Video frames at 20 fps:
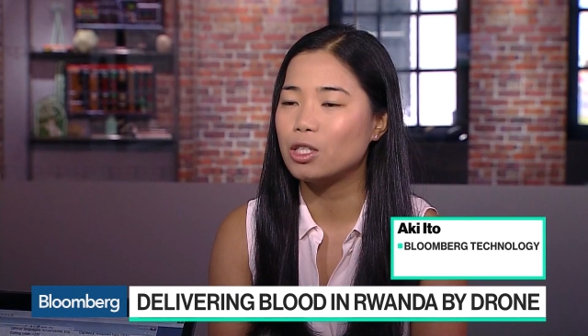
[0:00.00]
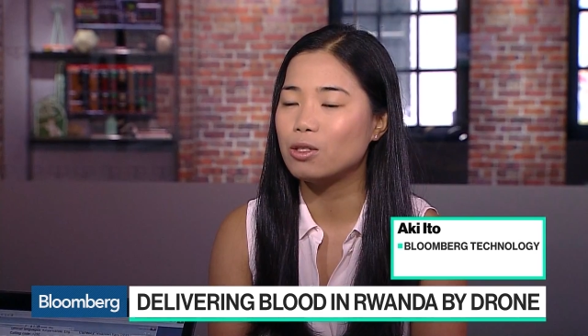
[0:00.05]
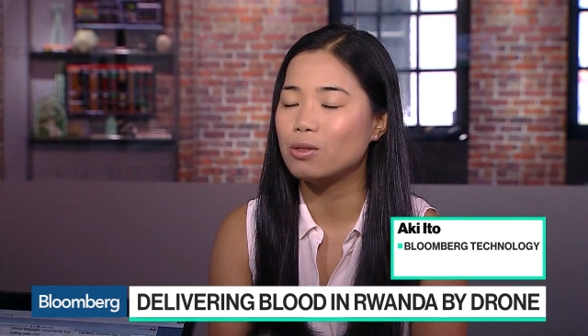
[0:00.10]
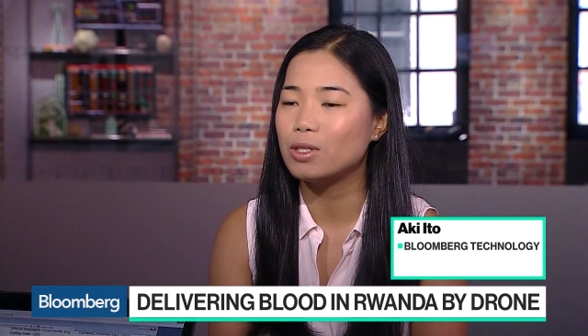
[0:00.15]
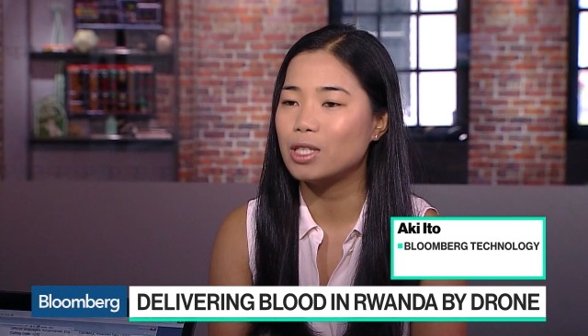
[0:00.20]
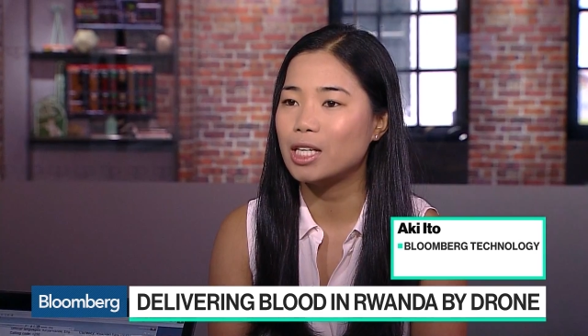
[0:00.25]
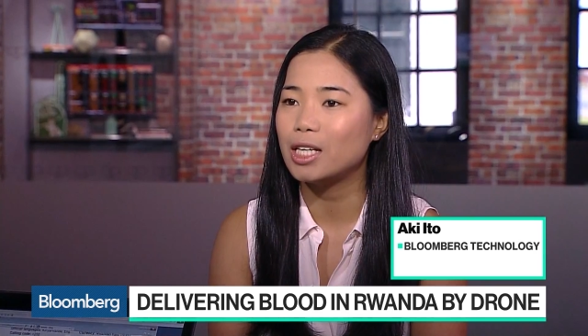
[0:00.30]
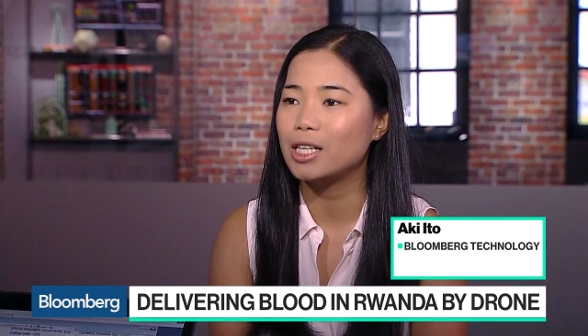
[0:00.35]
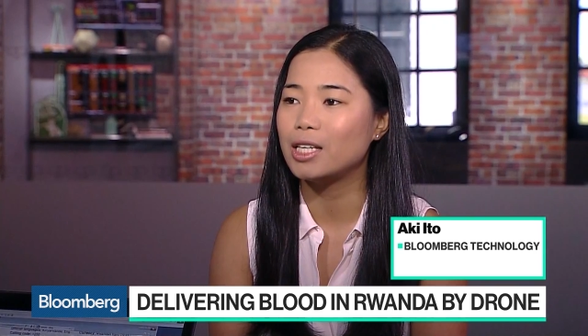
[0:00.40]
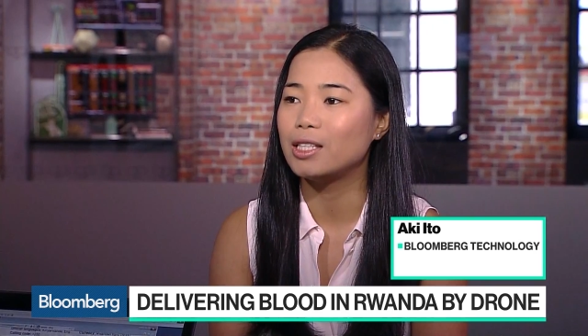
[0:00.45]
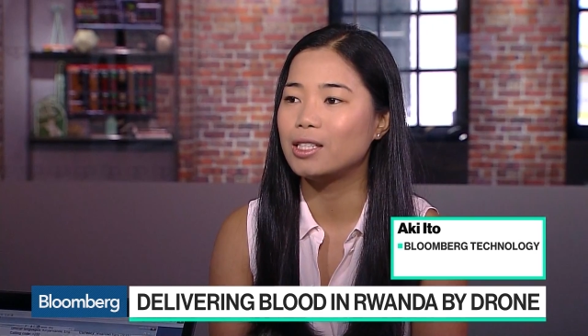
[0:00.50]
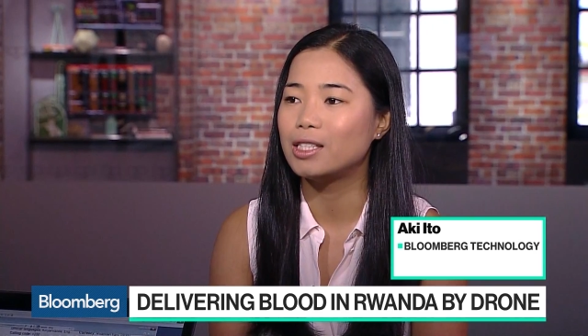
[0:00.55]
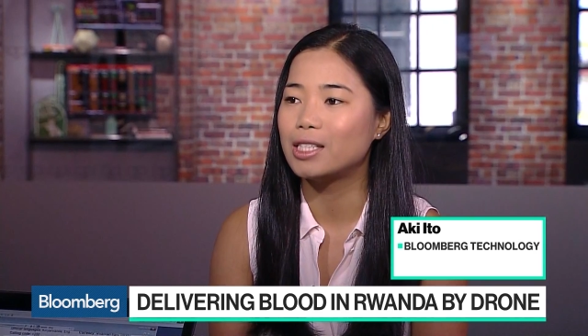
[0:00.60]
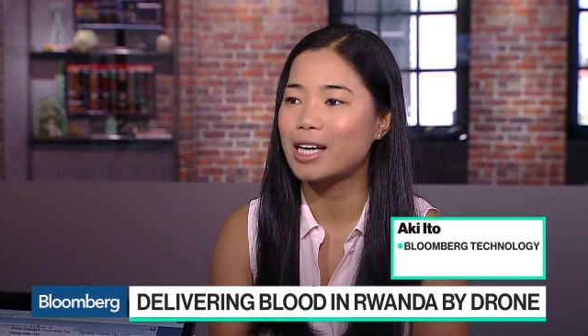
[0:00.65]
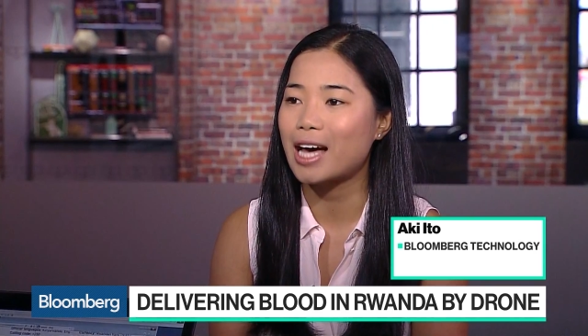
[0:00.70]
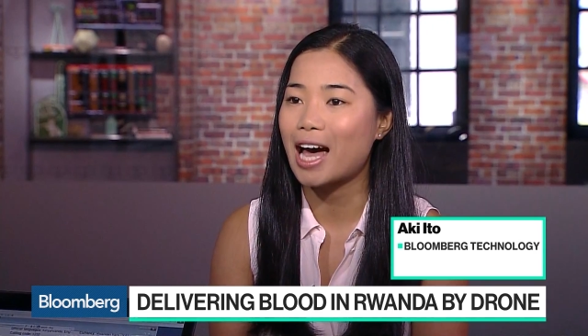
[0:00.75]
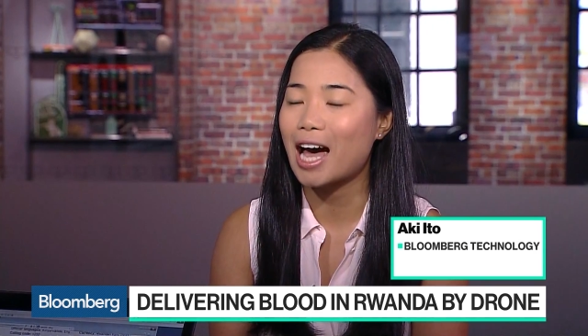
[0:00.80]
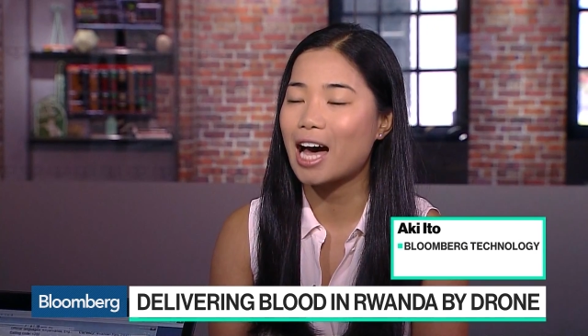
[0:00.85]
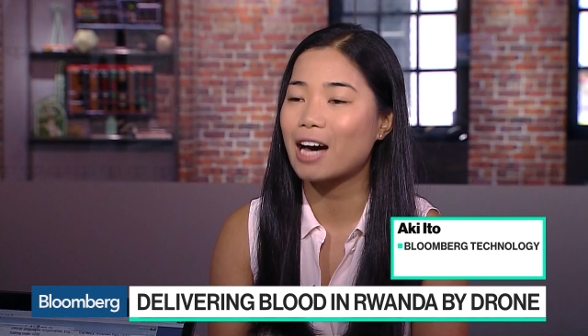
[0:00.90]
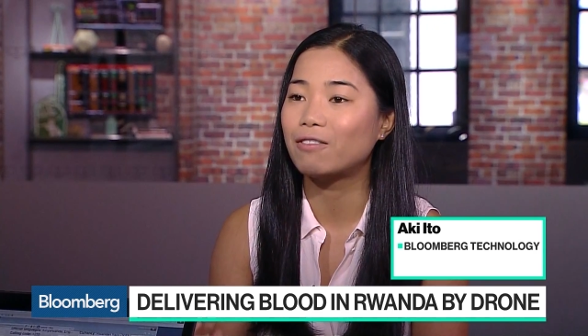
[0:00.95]
you need
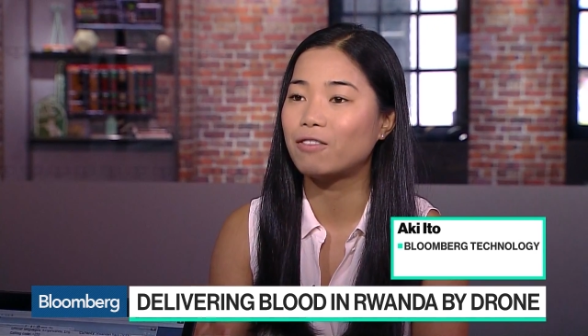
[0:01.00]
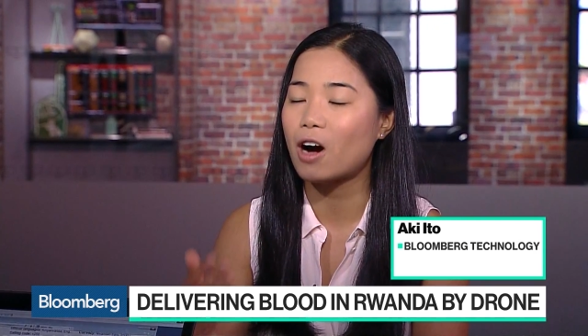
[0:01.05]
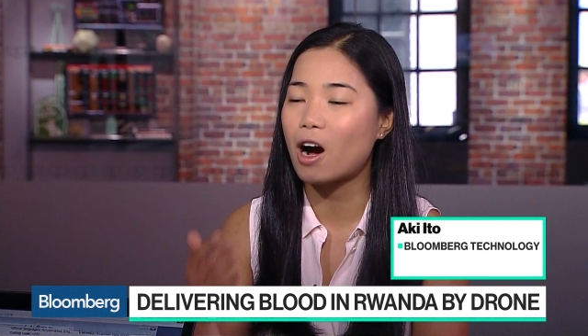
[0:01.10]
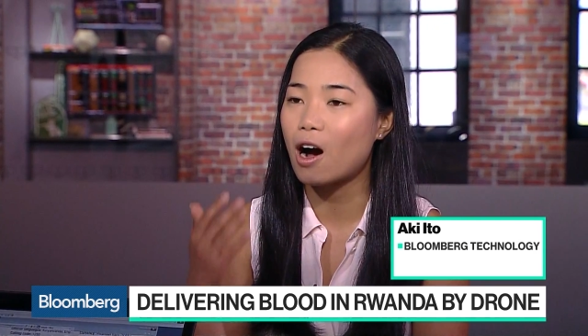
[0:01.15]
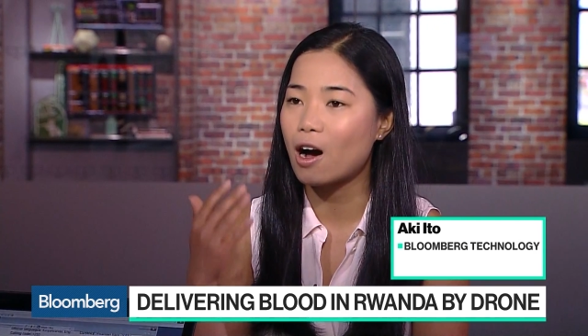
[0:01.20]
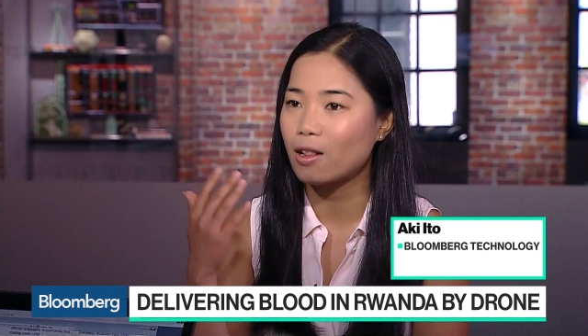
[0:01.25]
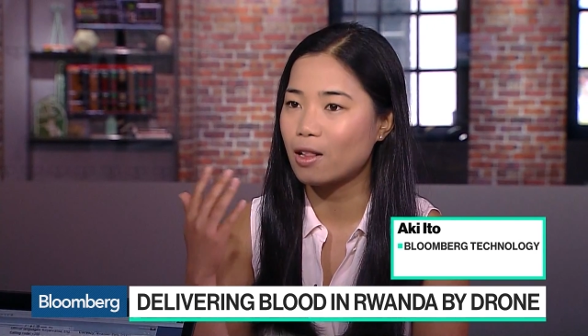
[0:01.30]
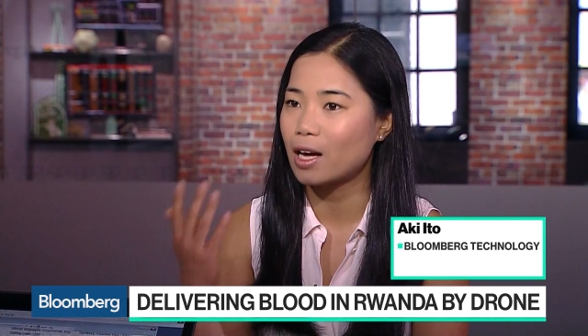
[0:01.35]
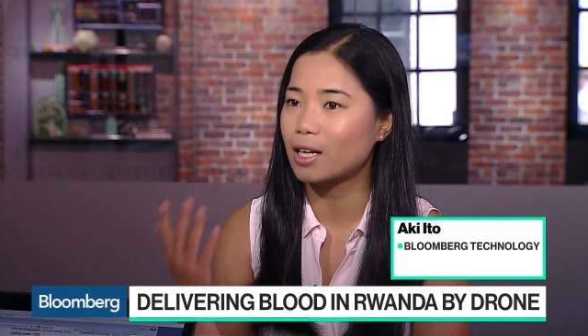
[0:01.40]
to have all